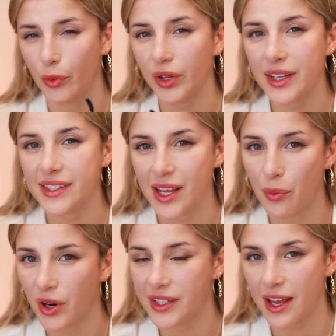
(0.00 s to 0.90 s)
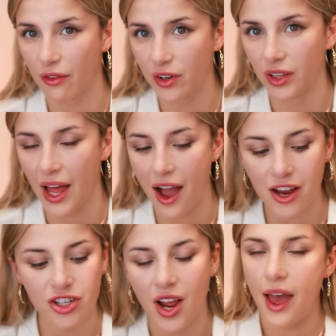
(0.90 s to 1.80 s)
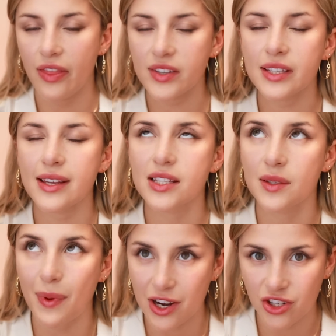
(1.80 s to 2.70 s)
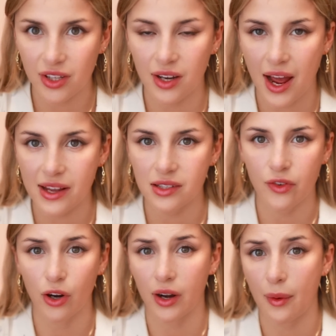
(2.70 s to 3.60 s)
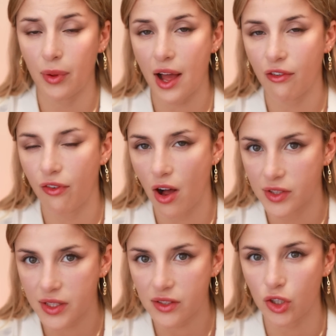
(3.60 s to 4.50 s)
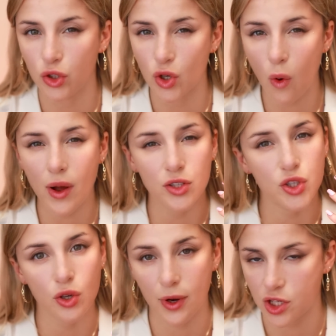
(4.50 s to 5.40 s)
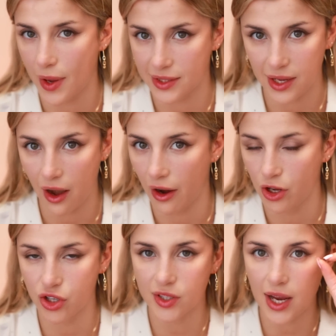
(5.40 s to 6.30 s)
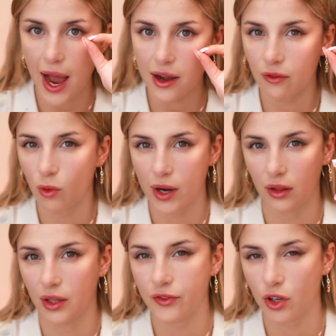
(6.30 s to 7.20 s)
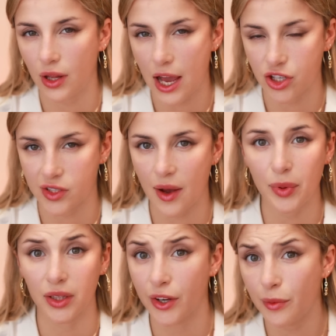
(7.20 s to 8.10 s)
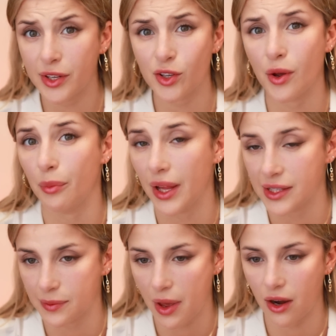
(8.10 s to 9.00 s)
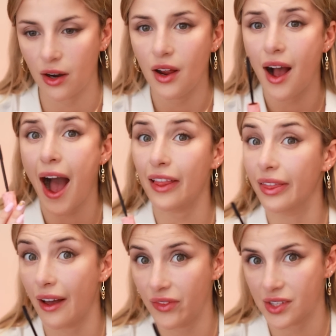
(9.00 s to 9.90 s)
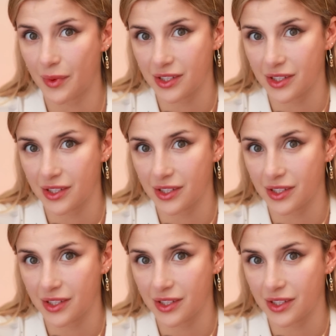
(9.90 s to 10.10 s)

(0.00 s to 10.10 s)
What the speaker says: and it really separates every lash. And this is especially nice if you're gonna apply falsies. You don't want too much mascara. You just kind of want to lift your lashes up a little bit so it blends better. I love this